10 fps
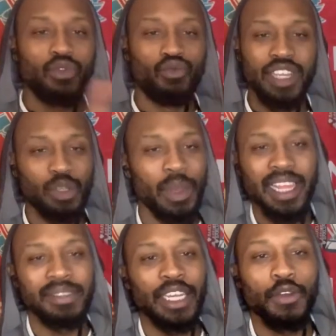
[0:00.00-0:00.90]
Reece
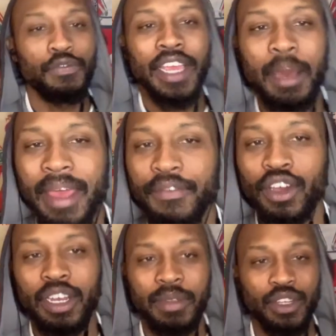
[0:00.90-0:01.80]
Williams, I don't think I'm ever
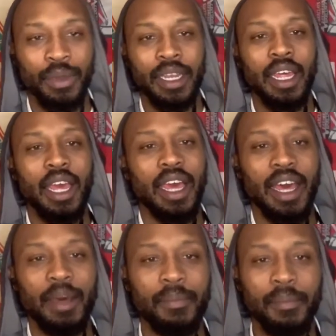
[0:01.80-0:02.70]
going to be doing
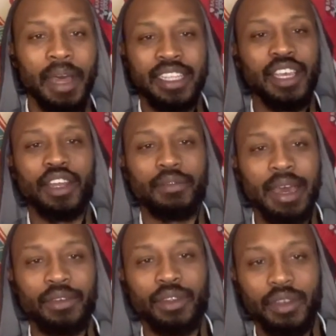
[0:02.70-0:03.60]
a
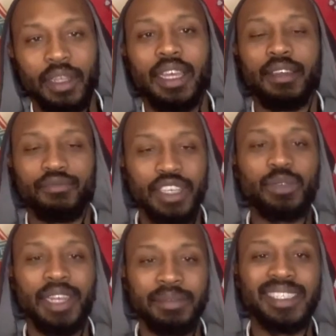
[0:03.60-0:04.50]
turnaround on. Reece
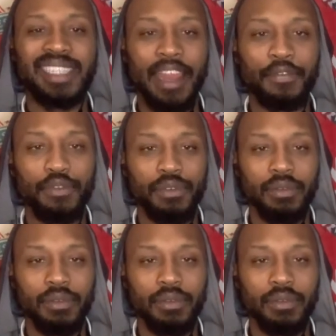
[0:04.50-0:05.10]
Williams is dead food.